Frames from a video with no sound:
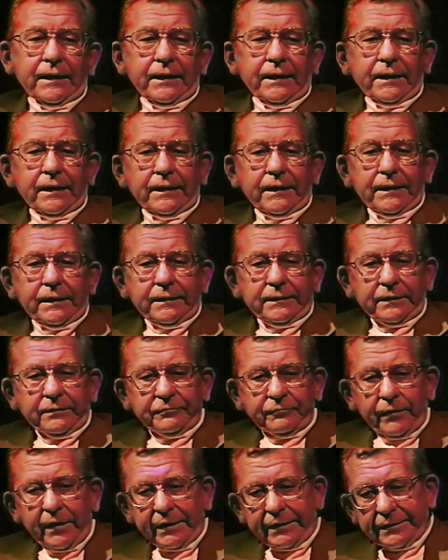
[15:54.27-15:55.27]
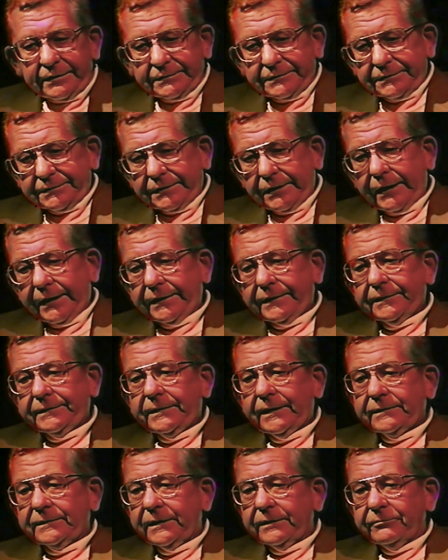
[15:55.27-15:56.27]
And they finally decided
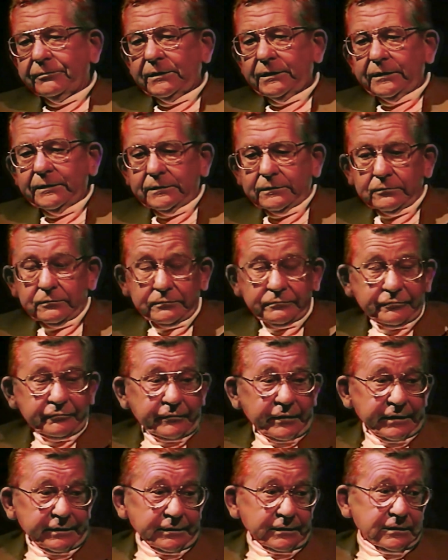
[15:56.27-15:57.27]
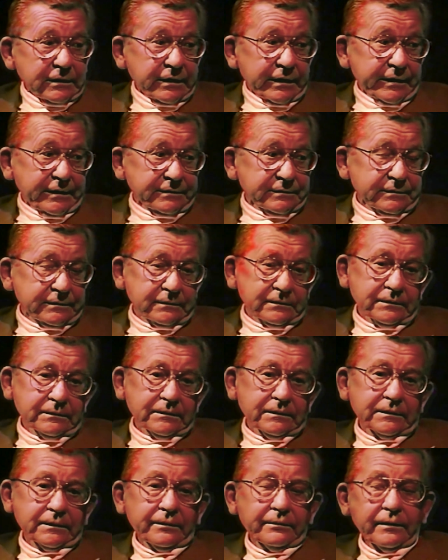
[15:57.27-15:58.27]
that they really couldn't find a class
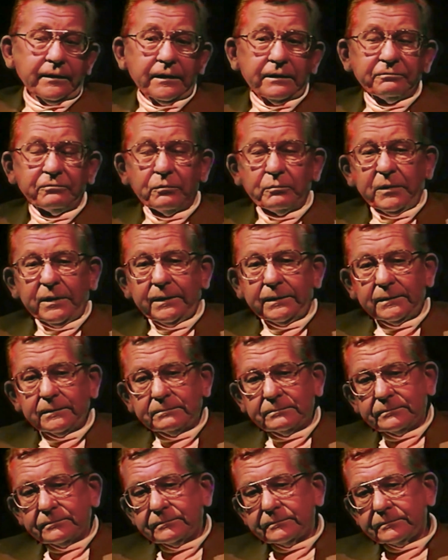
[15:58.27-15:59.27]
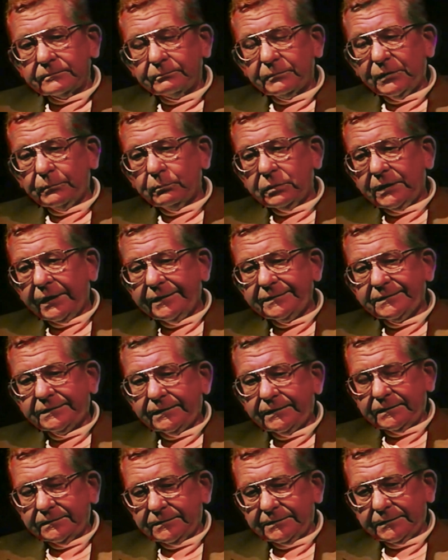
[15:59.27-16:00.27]
for me to be placed
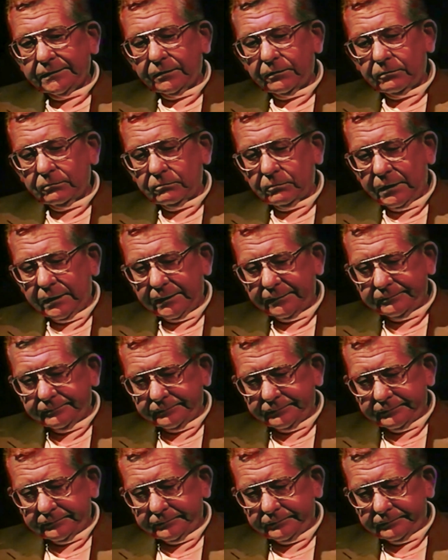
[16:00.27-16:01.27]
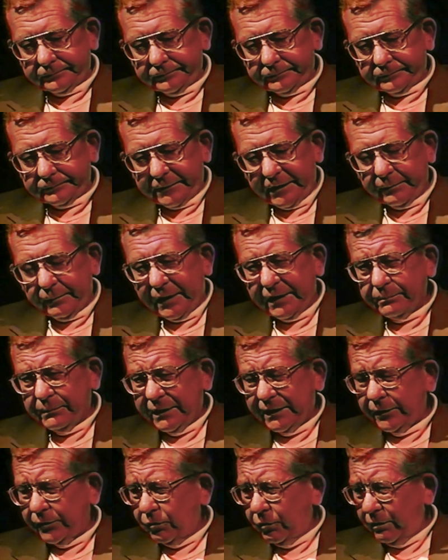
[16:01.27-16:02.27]
so they made me
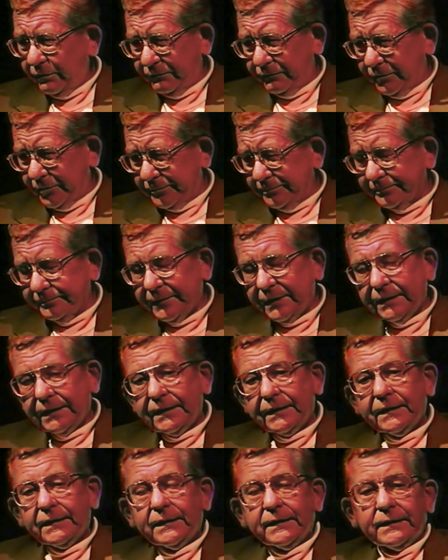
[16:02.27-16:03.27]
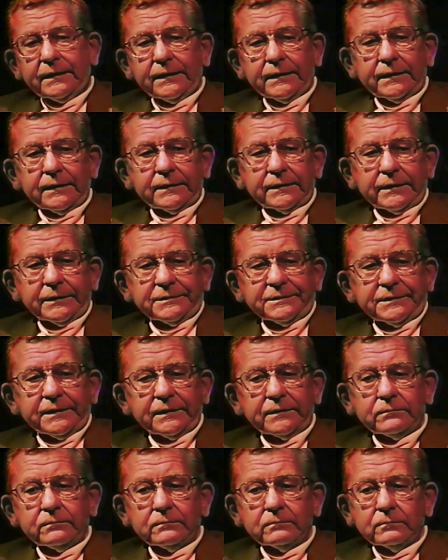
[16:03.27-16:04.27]
an offer. They said,
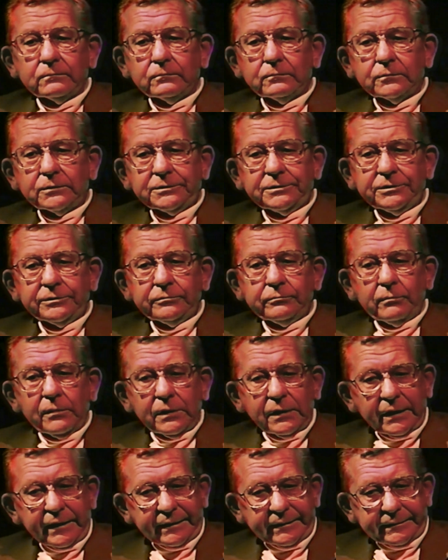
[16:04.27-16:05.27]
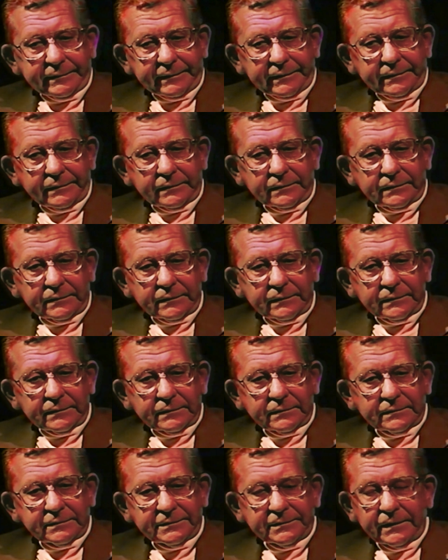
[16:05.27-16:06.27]
would you mind
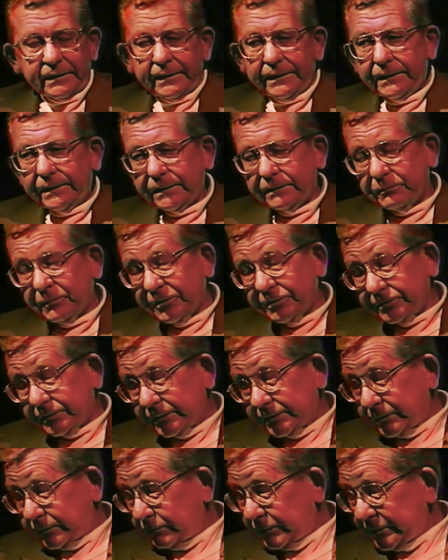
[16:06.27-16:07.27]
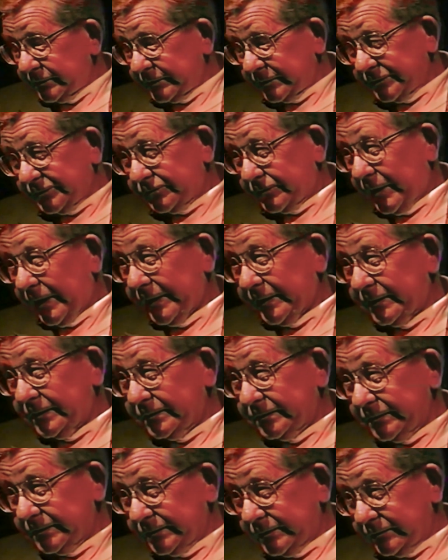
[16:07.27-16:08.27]
sitting in Mr.
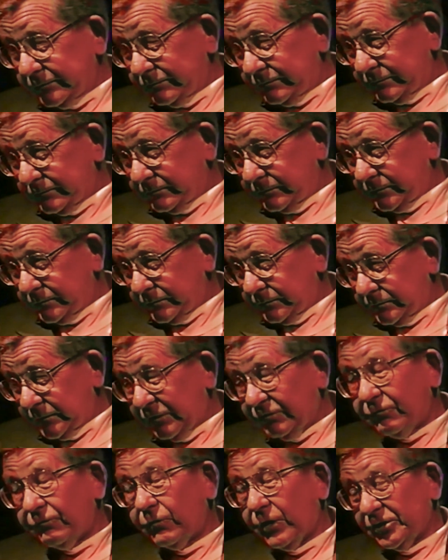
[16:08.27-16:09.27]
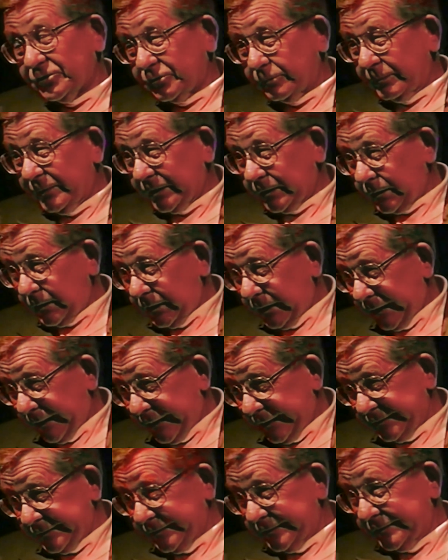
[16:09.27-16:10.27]
Schneider's freshman
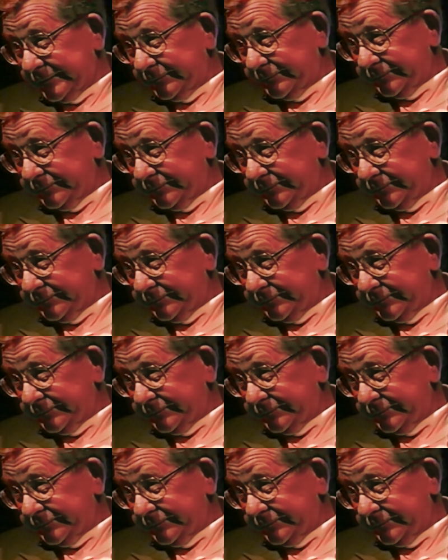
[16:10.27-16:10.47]
class?